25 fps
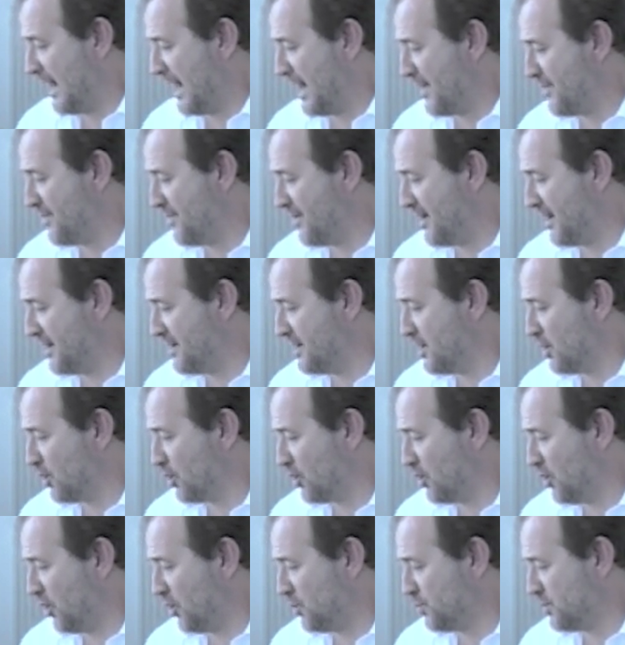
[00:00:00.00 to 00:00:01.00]
and then
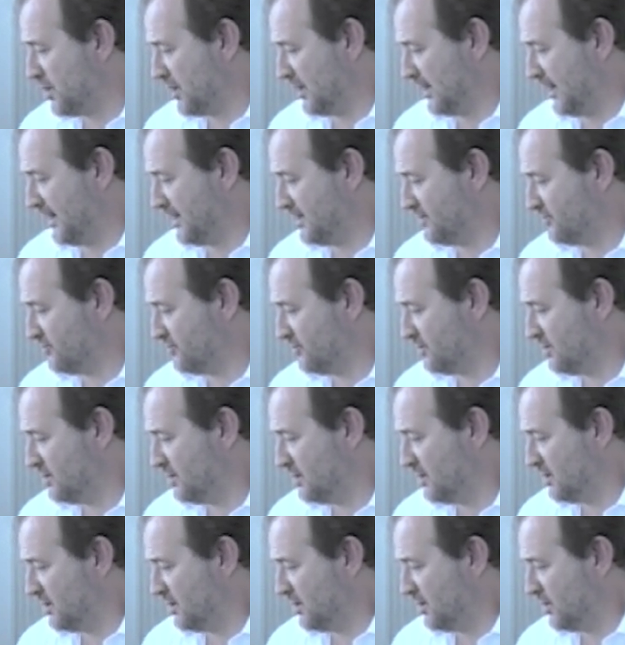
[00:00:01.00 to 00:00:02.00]
calculate
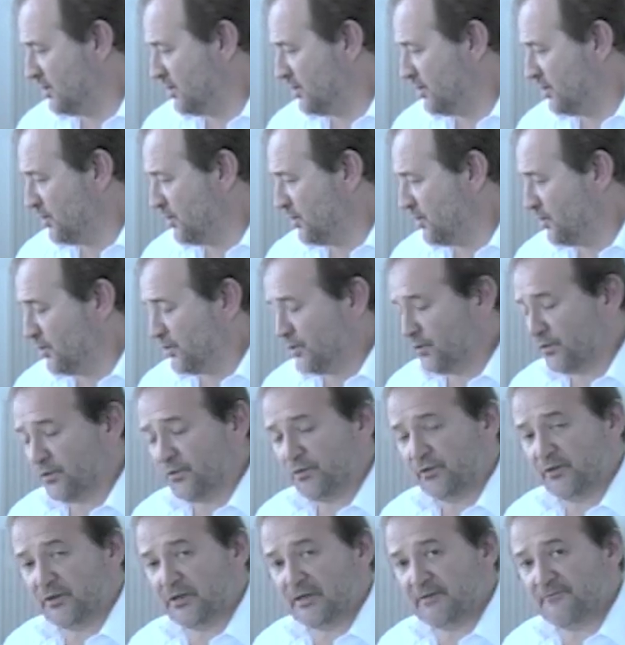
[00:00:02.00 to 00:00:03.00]

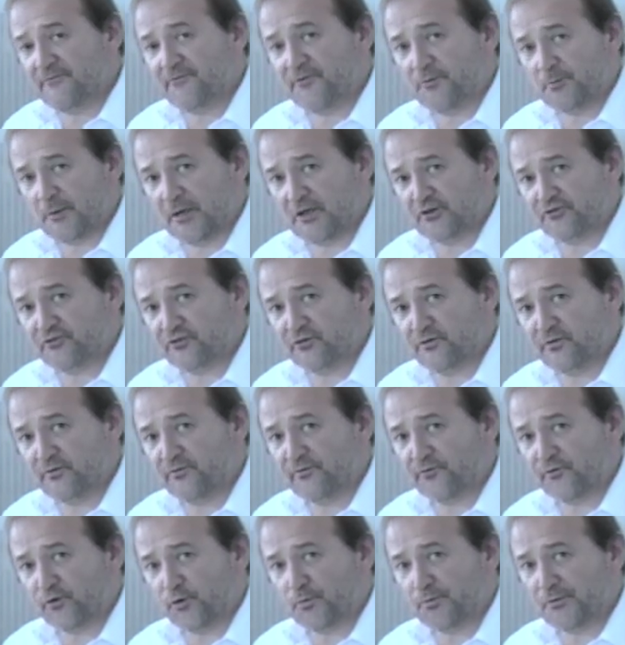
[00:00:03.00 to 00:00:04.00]
the information
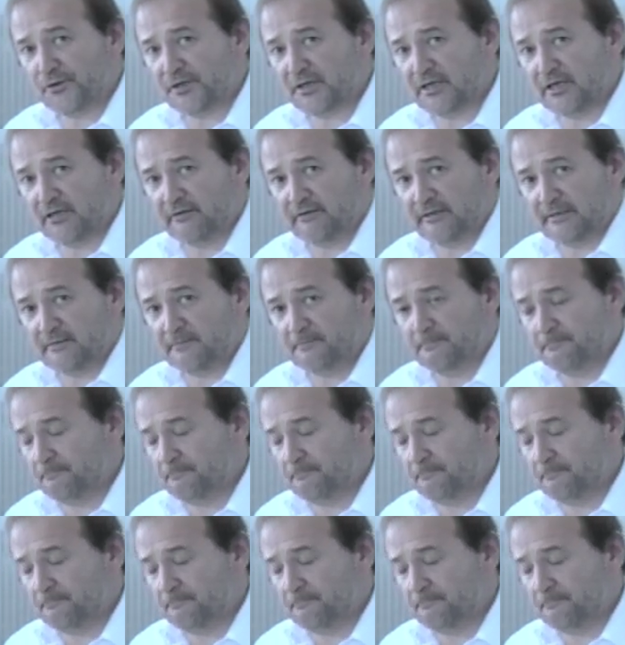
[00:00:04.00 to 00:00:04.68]
from the key.